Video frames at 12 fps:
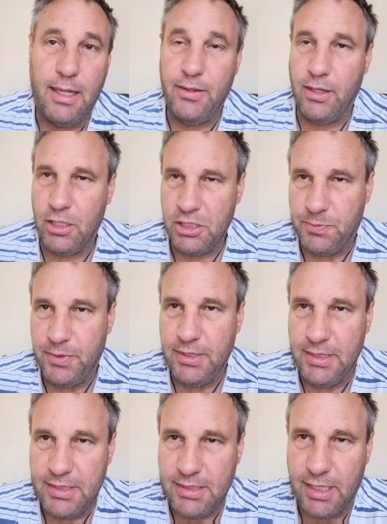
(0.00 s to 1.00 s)
and the
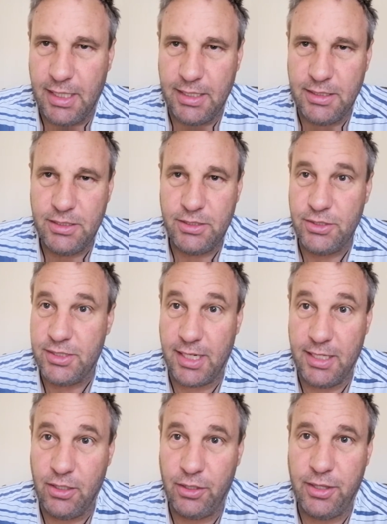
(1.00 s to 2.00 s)
husband decides to
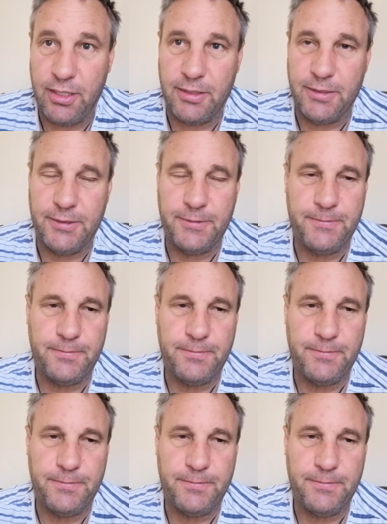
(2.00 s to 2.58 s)
say nothing